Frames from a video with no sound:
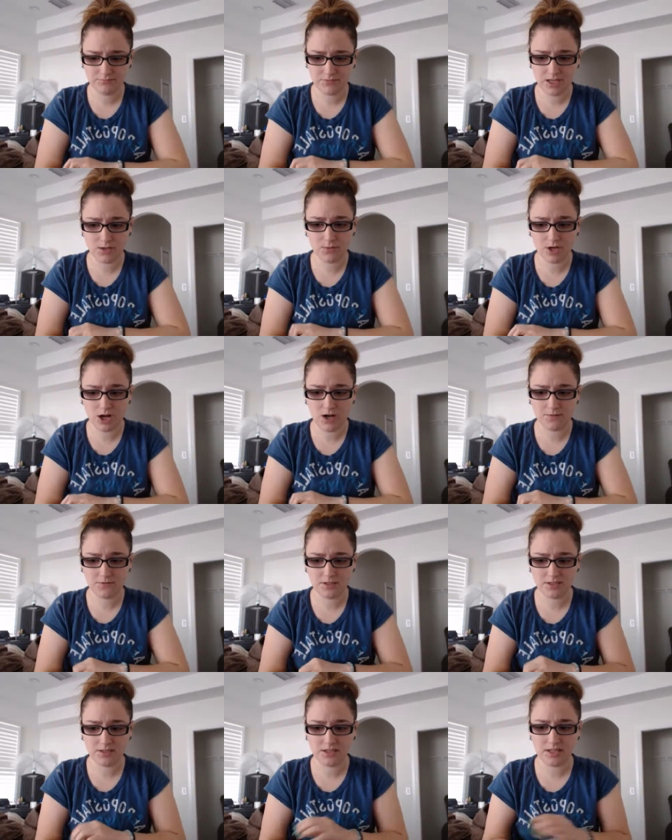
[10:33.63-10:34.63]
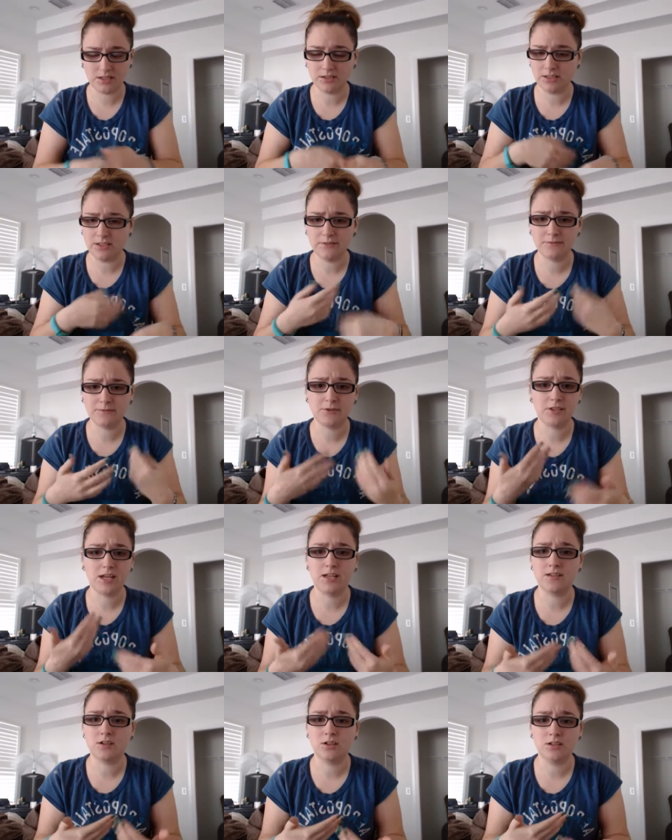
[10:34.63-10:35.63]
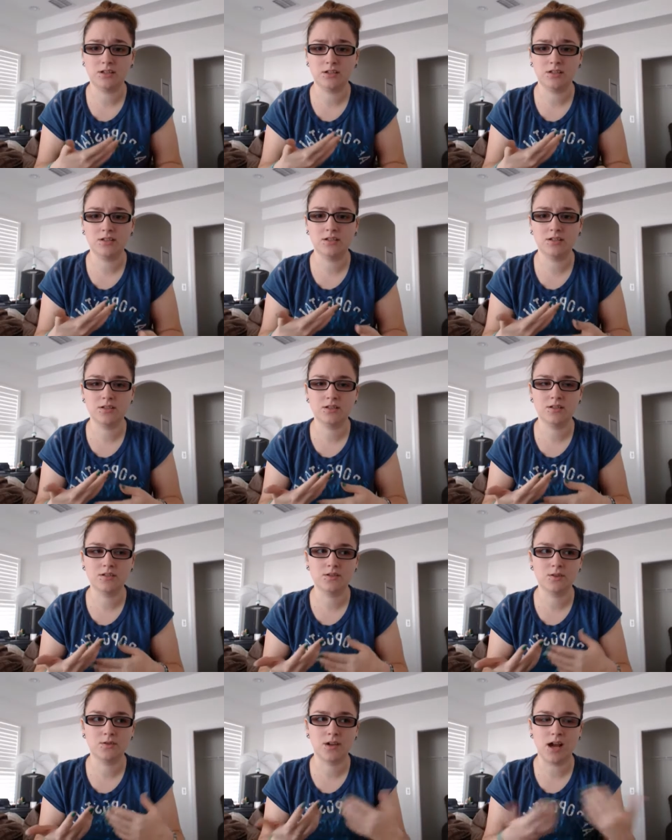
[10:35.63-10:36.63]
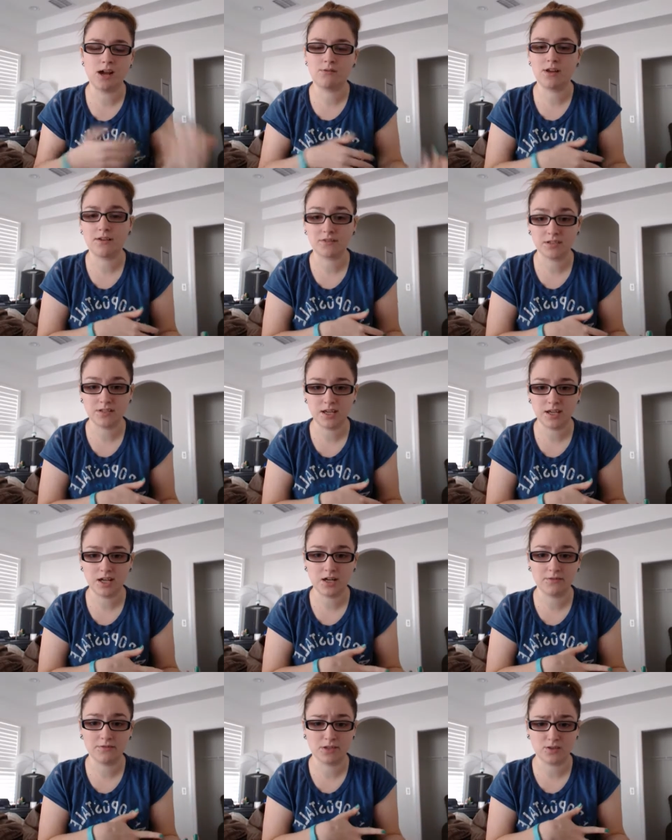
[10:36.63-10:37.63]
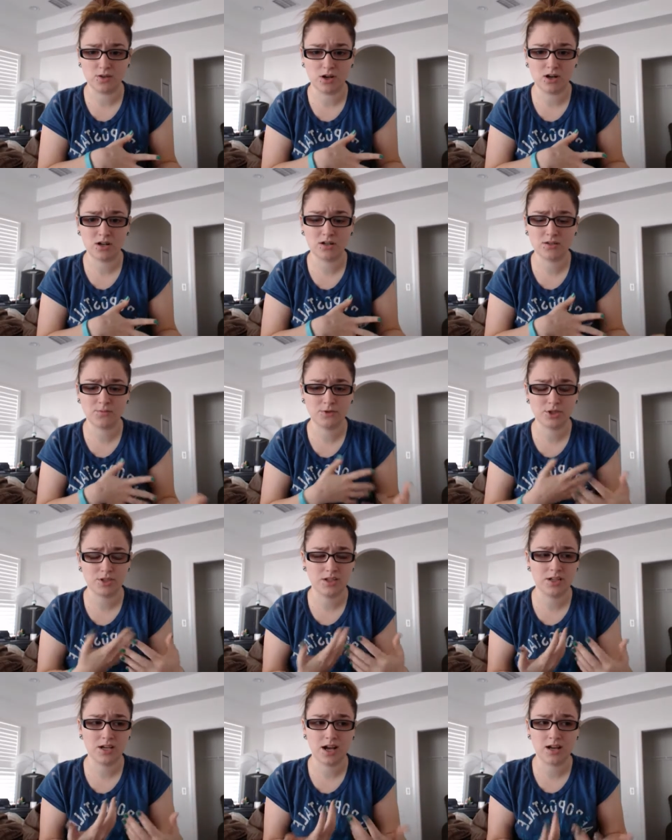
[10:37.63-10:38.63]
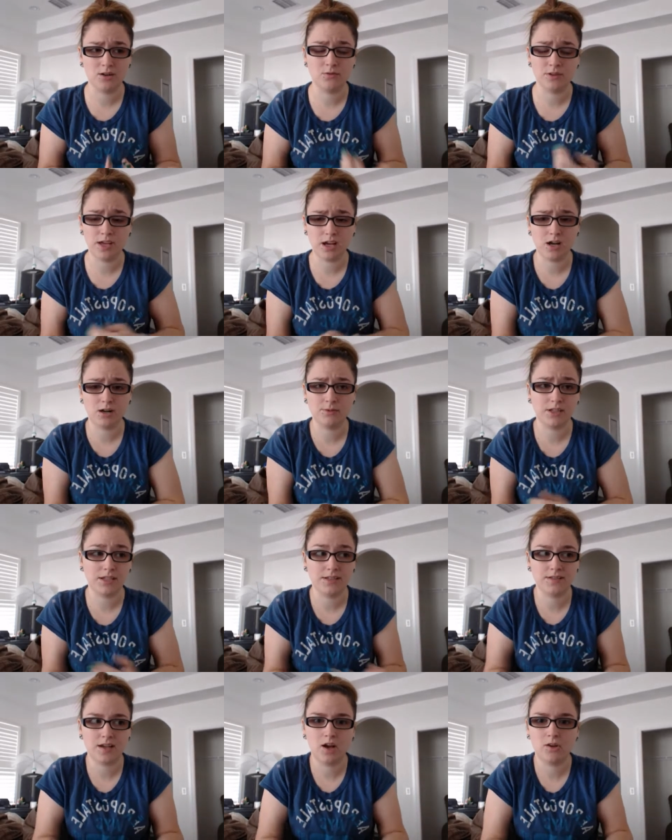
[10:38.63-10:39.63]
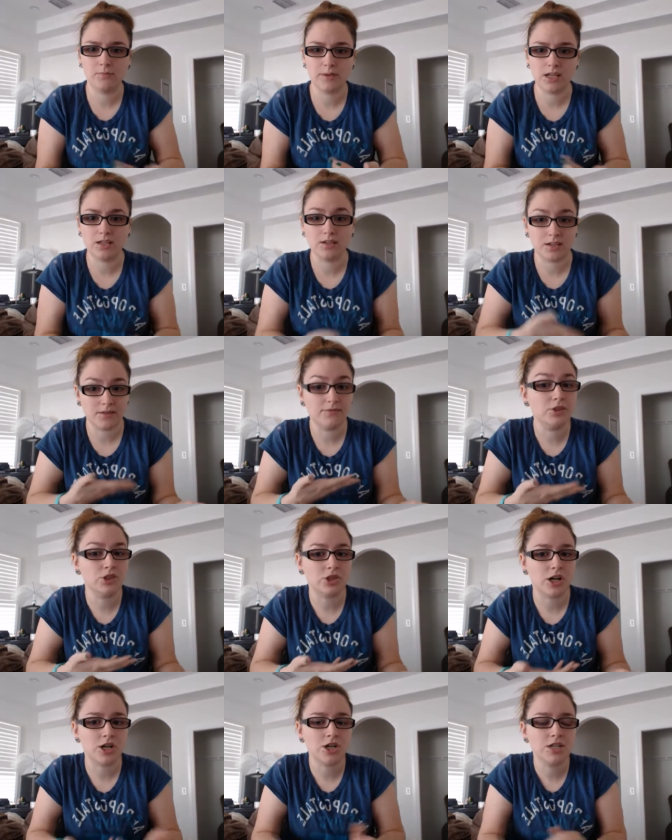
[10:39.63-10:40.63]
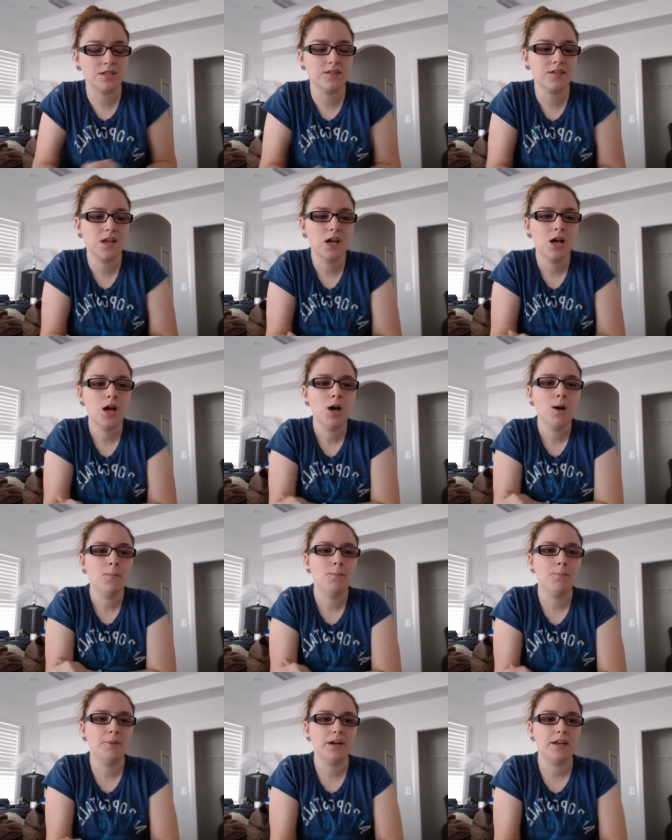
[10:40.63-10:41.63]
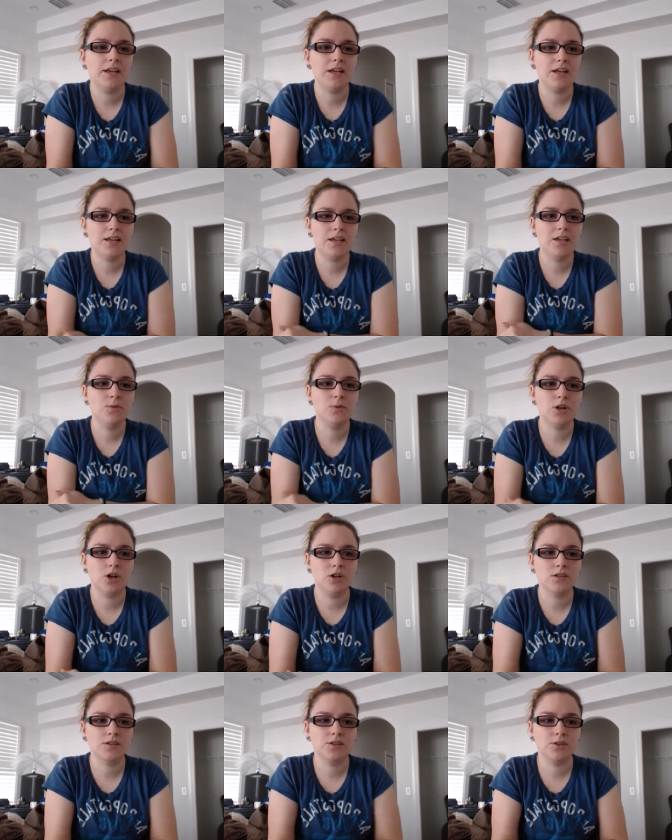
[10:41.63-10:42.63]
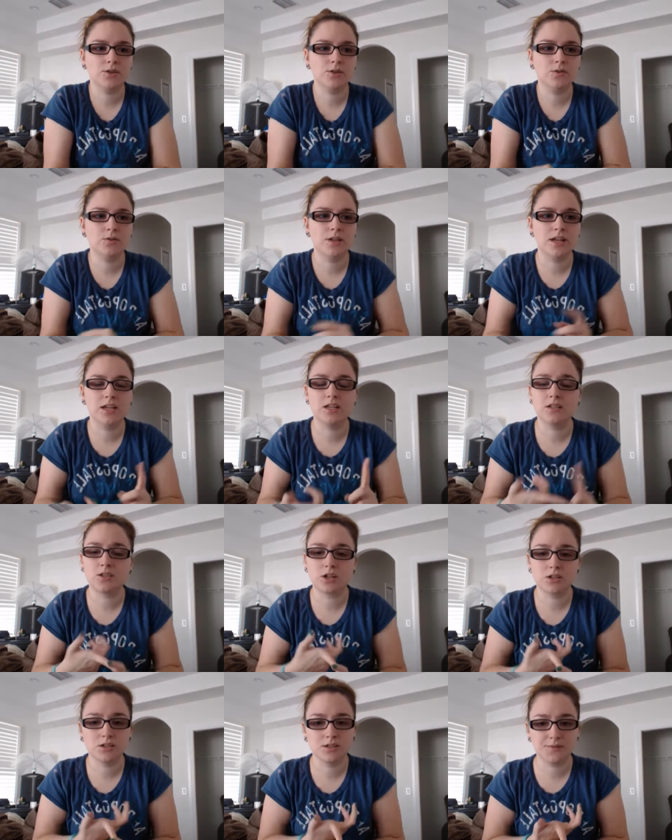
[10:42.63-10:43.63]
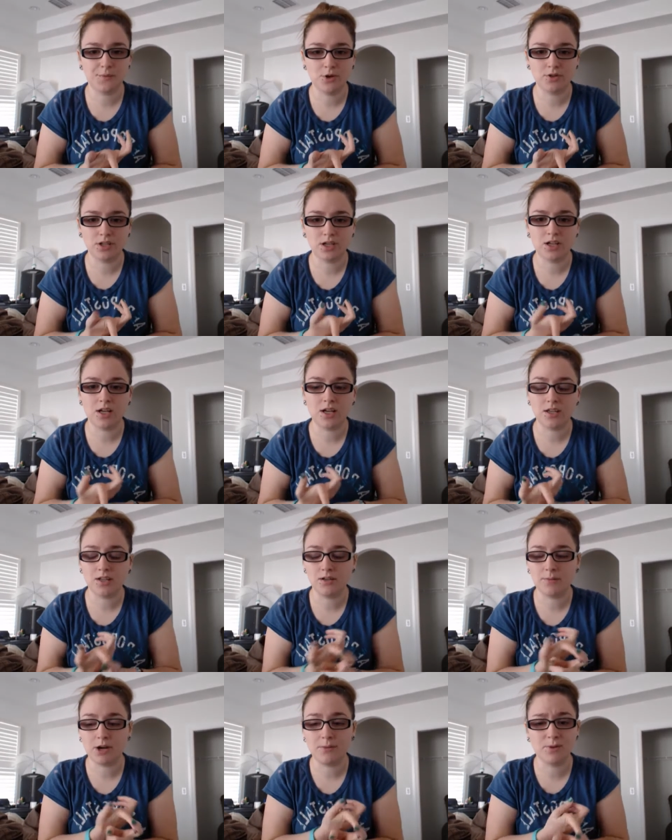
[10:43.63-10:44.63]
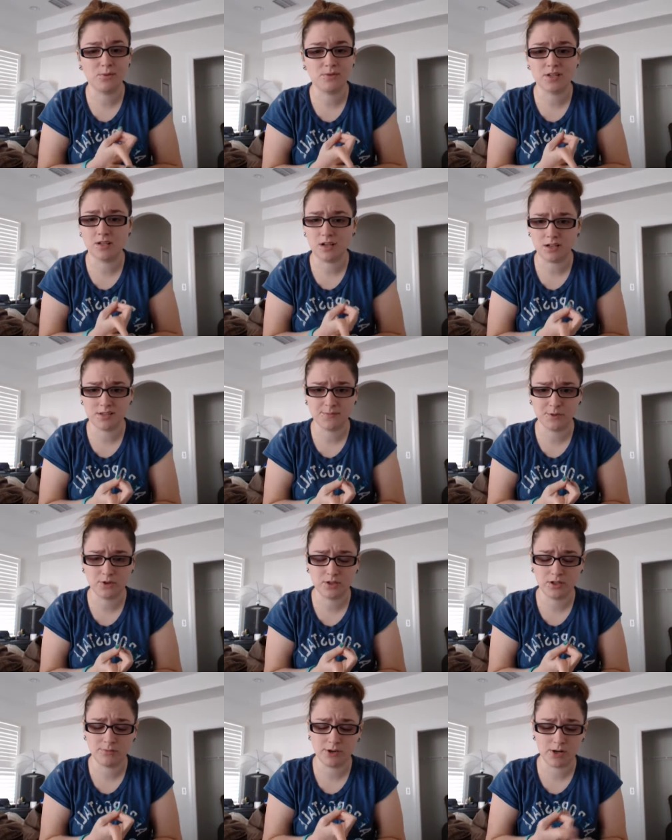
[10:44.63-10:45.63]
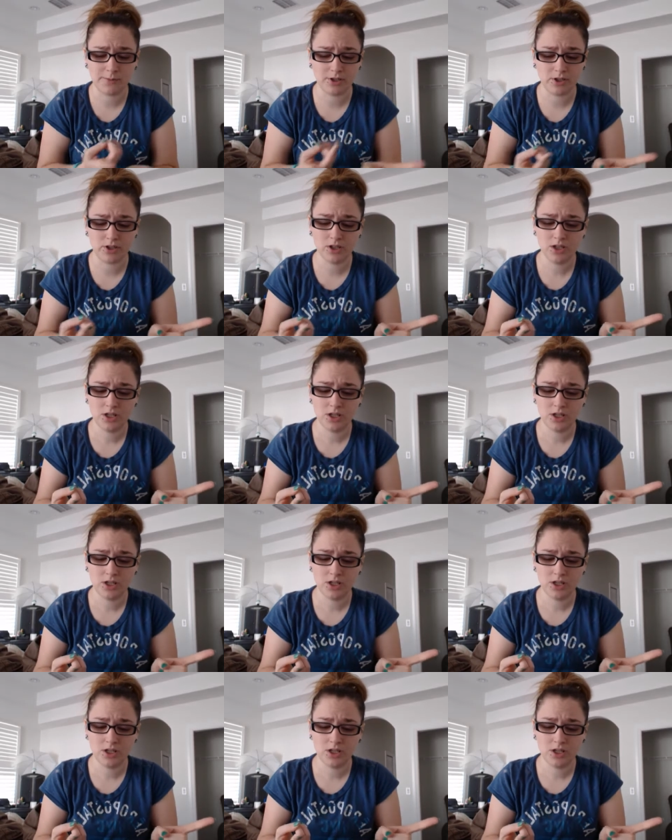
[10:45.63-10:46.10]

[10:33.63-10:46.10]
he would often like leave for days on end so that I would have to take care of his dogs, which like I don't care, but like tell me and leave instructions. But he would also like, he started smoking, and the apartment was a non-smoking apartment.